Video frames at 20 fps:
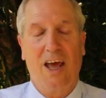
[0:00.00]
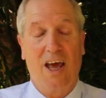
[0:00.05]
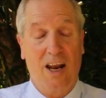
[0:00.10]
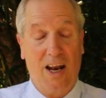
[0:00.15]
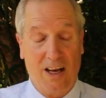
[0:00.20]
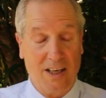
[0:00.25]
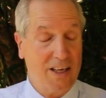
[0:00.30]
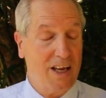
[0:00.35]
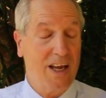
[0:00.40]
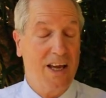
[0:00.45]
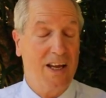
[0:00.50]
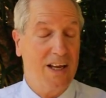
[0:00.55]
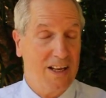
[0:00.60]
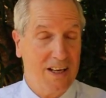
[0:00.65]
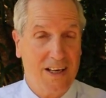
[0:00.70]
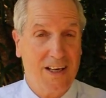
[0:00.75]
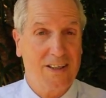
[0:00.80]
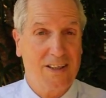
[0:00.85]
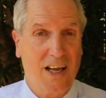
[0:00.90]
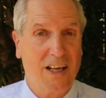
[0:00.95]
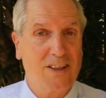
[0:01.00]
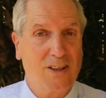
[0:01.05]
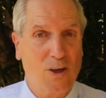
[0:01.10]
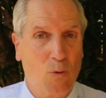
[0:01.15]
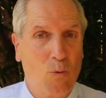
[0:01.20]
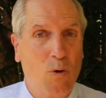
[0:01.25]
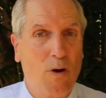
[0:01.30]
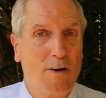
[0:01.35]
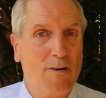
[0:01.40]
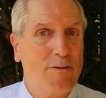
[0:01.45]
And I tell you, it's
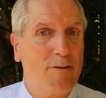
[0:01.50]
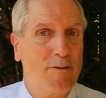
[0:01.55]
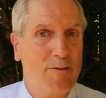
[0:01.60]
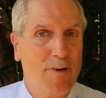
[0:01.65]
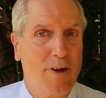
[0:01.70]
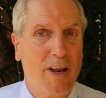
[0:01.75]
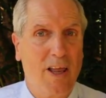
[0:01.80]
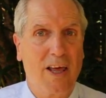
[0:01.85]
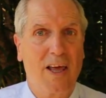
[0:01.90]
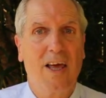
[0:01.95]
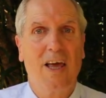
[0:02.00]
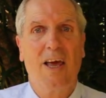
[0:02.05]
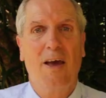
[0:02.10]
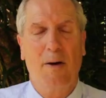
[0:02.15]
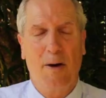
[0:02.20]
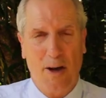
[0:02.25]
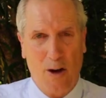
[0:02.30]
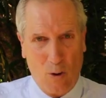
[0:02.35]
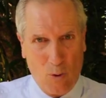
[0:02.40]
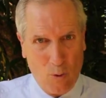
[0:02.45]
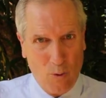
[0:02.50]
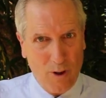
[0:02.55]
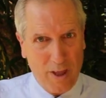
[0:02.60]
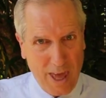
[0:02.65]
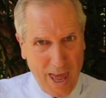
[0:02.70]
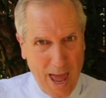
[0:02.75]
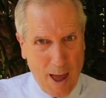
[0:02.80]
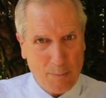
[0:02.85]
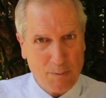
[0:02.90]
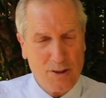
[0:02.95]
a wonderful feeling. It
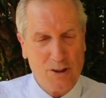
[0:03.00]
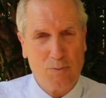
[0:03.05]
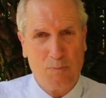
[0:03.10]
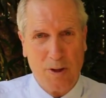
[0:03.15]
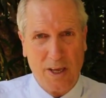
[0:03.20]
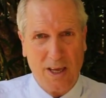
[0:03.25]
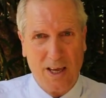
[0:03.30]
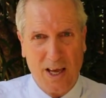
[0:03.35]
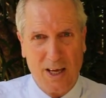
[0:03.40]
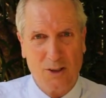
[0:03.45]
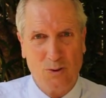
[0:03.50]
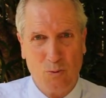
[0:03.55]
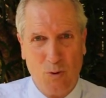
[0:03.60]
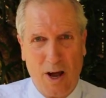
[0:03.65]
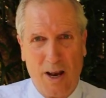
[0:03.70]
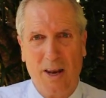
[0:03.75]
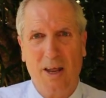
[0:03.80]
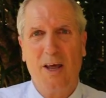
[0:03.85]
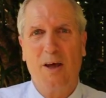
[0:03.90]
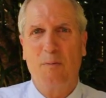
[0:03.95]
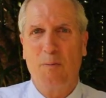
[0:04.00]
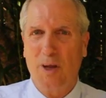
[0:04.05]
only happens because what?